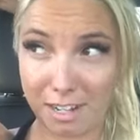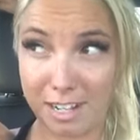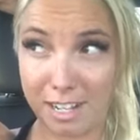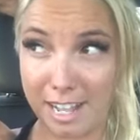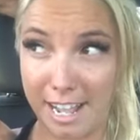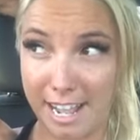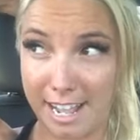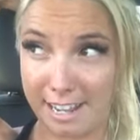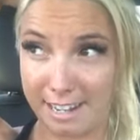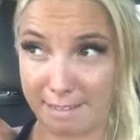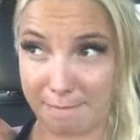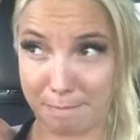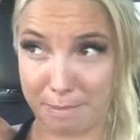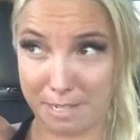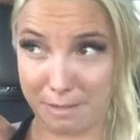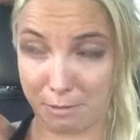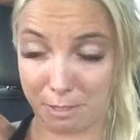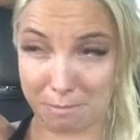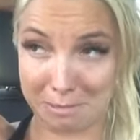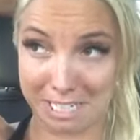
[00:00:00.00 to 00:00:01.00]
And it
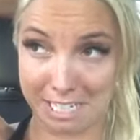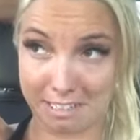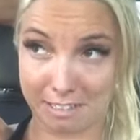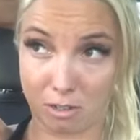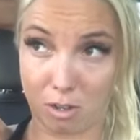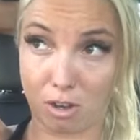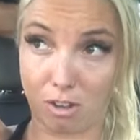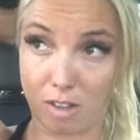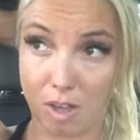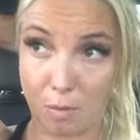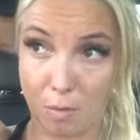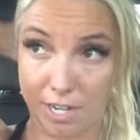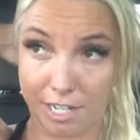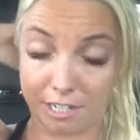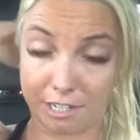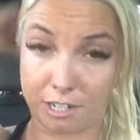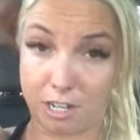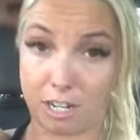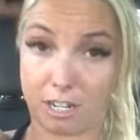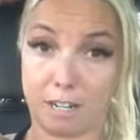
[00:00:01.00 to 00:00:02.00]
was because all I wanted
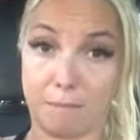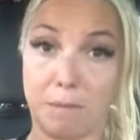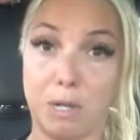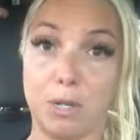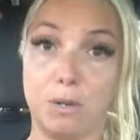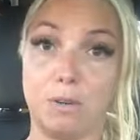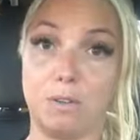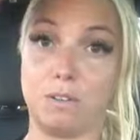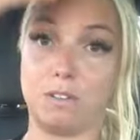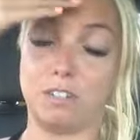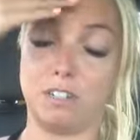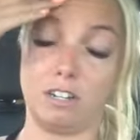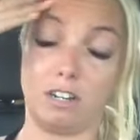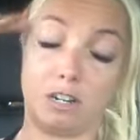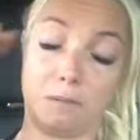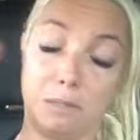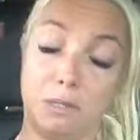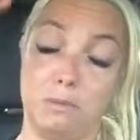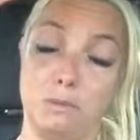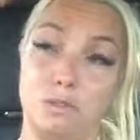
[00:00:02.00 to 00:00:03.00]
to talk about to talk
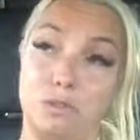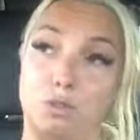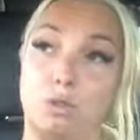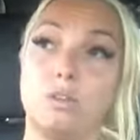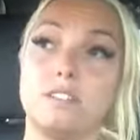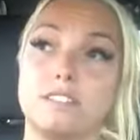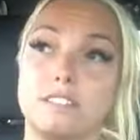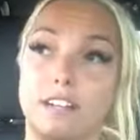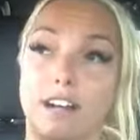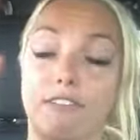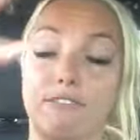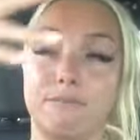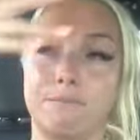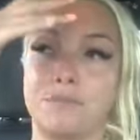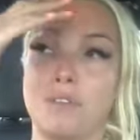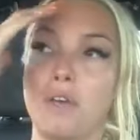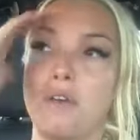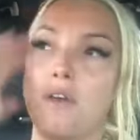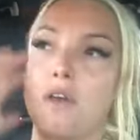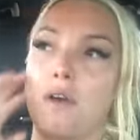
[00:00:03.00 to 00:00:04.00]
about was soul stuff
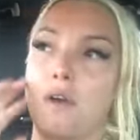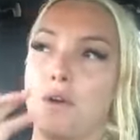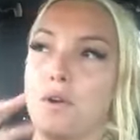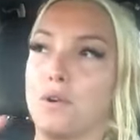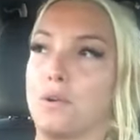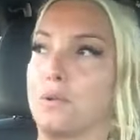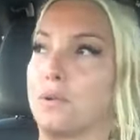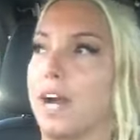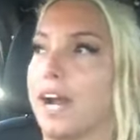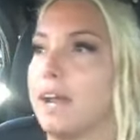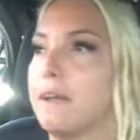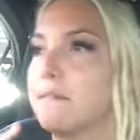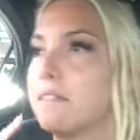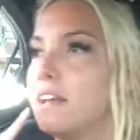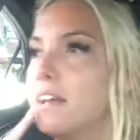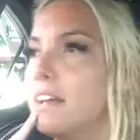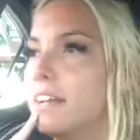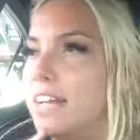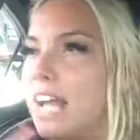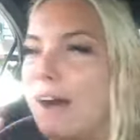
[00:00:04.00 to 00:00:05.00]
right?
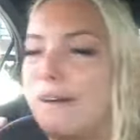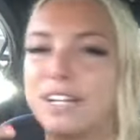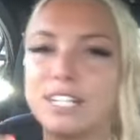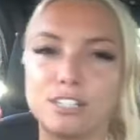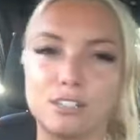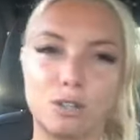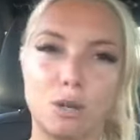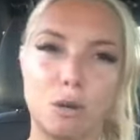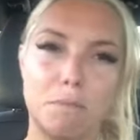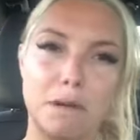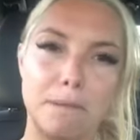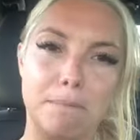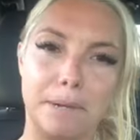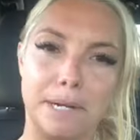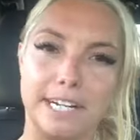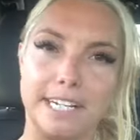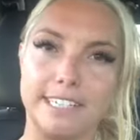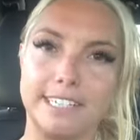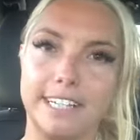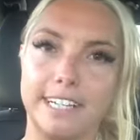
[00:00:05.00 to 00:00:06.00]
Now I just go by
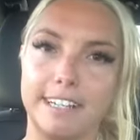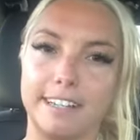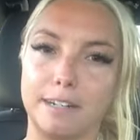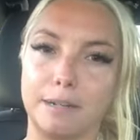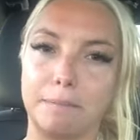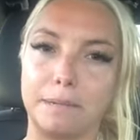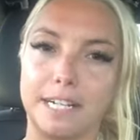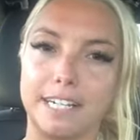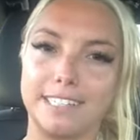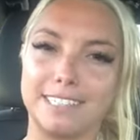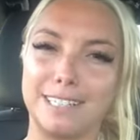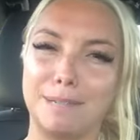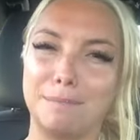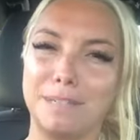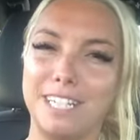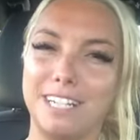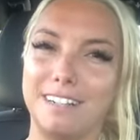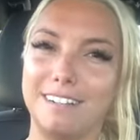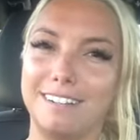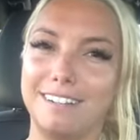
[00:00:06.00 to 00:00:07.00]
Britney Taylor because I
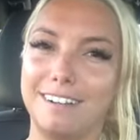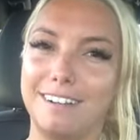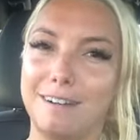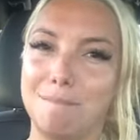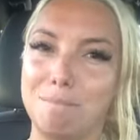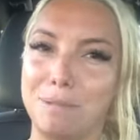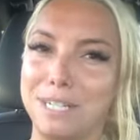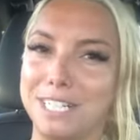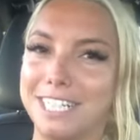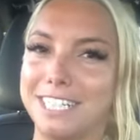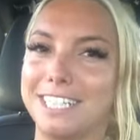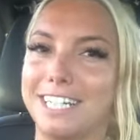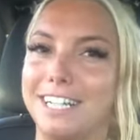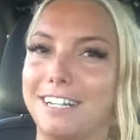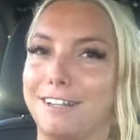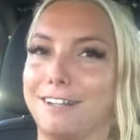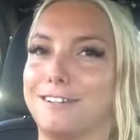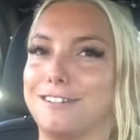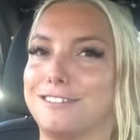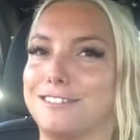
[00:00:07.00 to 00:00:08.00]
mean, Britney
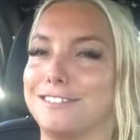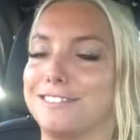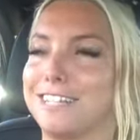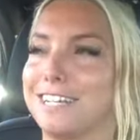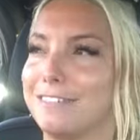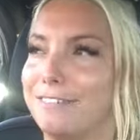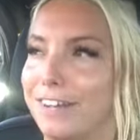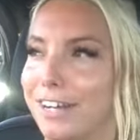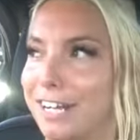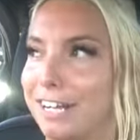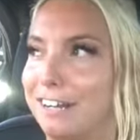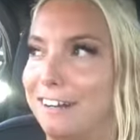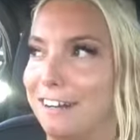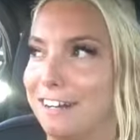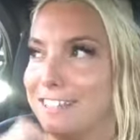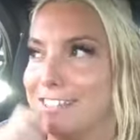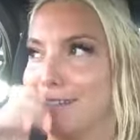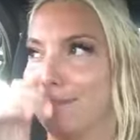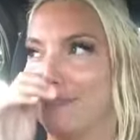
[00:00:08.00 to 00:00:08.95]
Taylor is just like fucking awesome.